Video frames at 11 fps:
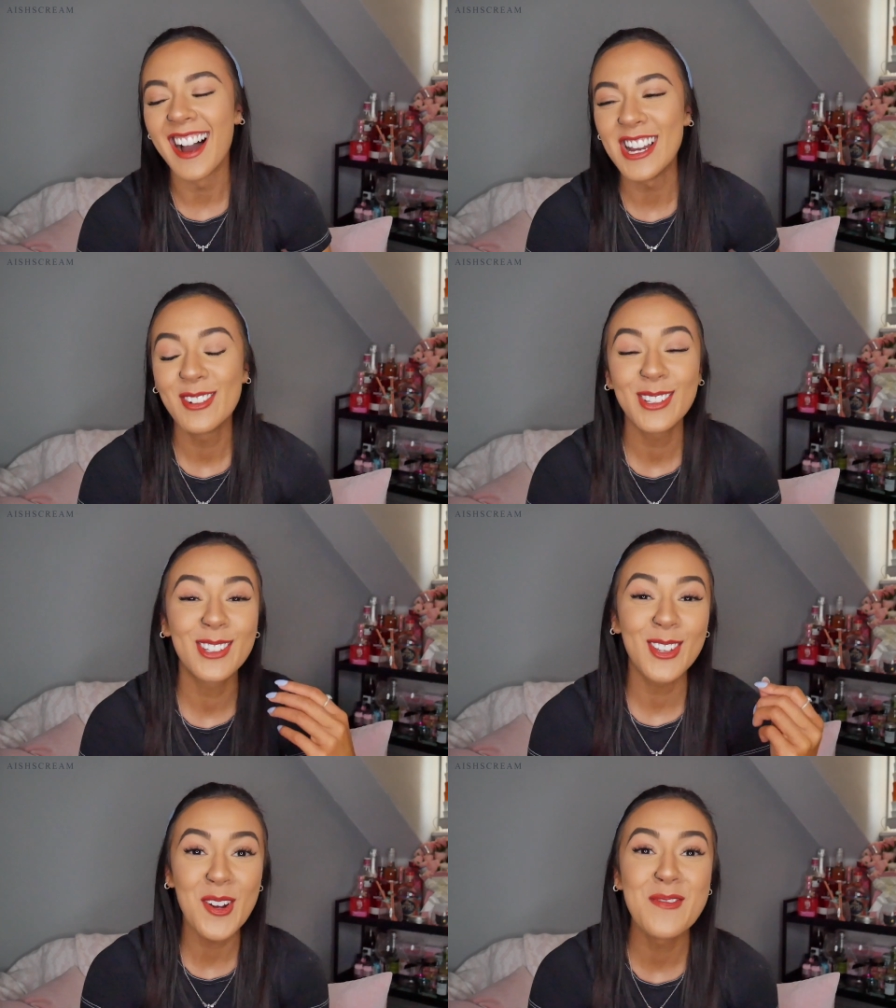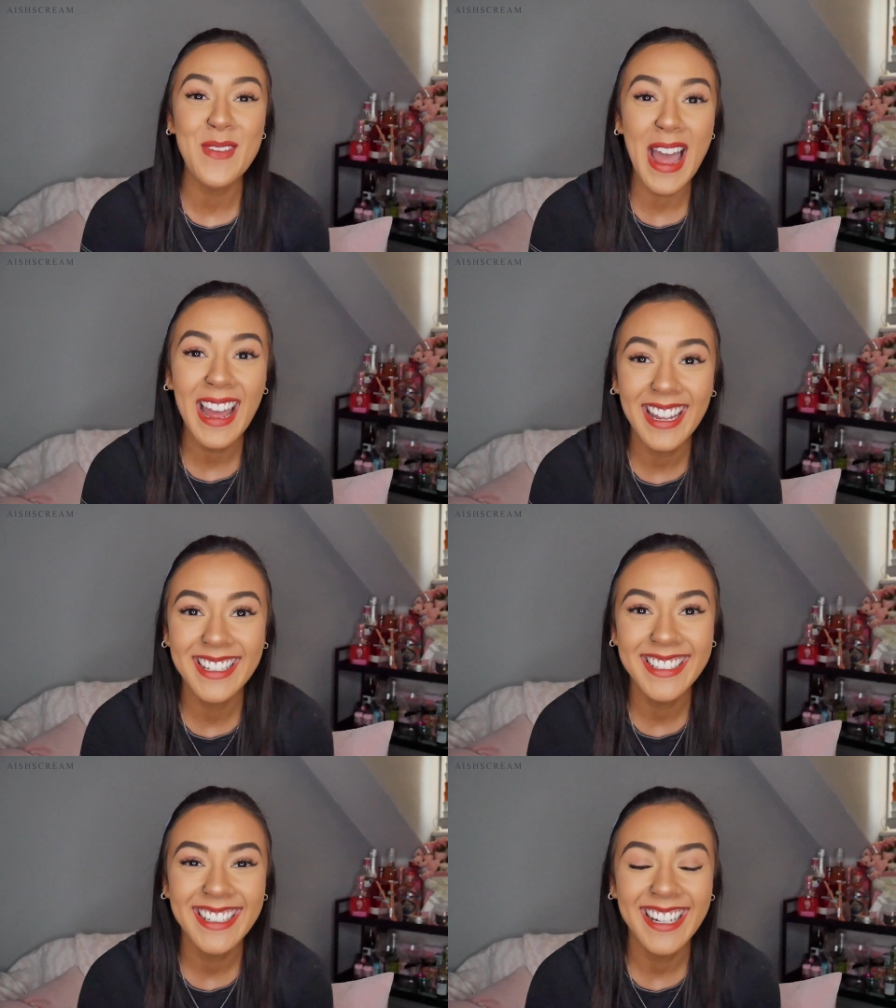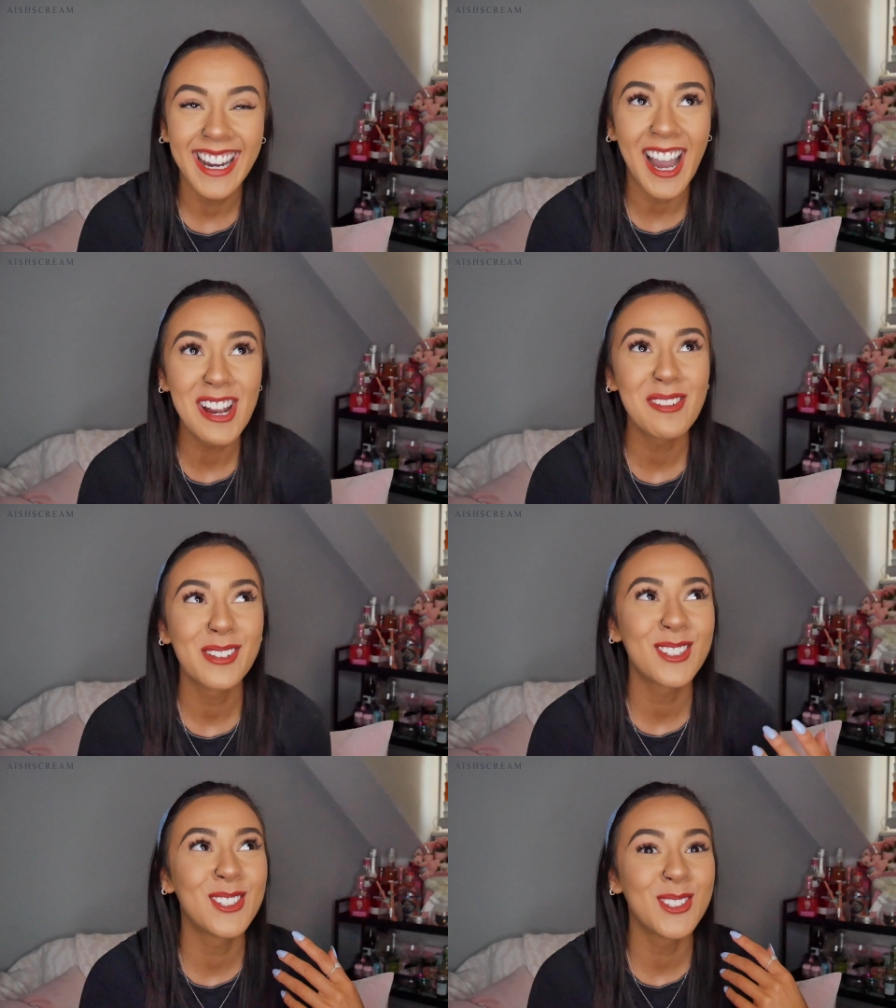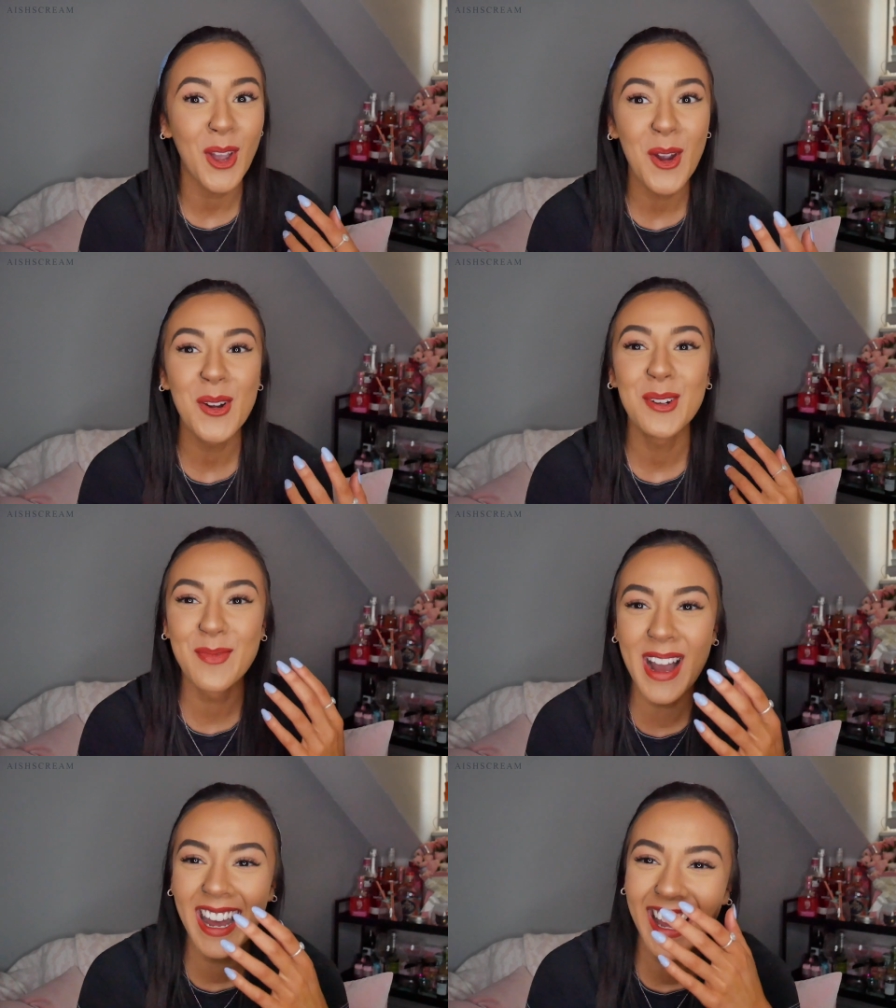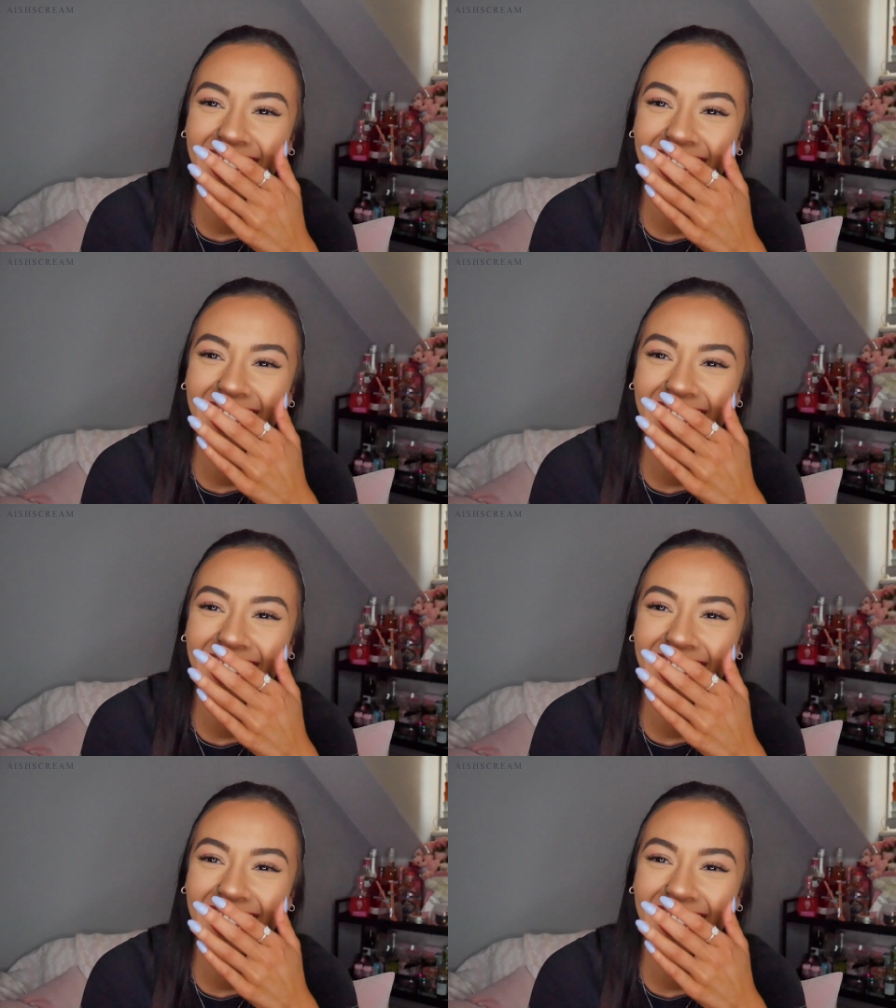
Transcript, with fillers: I was so mad. I was so mad.